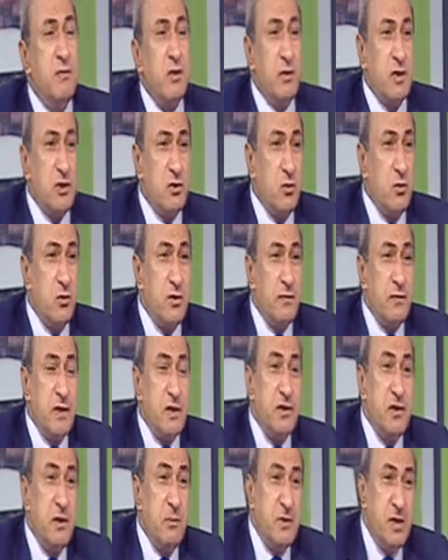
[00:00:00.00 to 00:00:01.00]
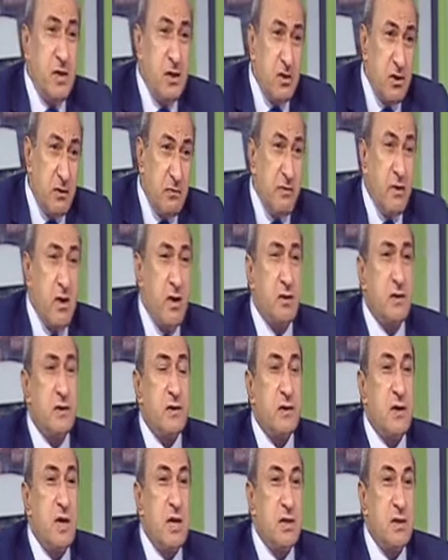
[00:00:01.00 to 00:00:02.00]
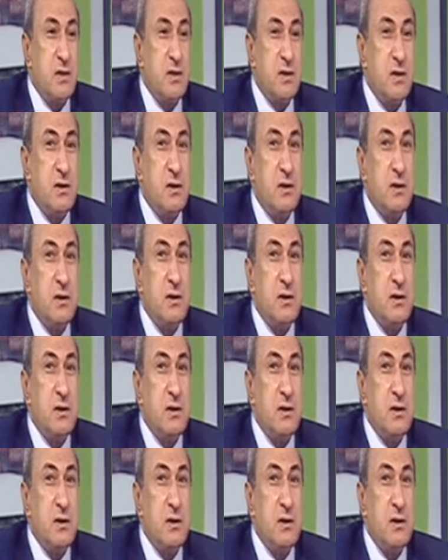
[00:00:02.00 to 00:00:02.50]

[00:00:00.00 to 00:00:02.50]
the sort of the extreme sense of loss as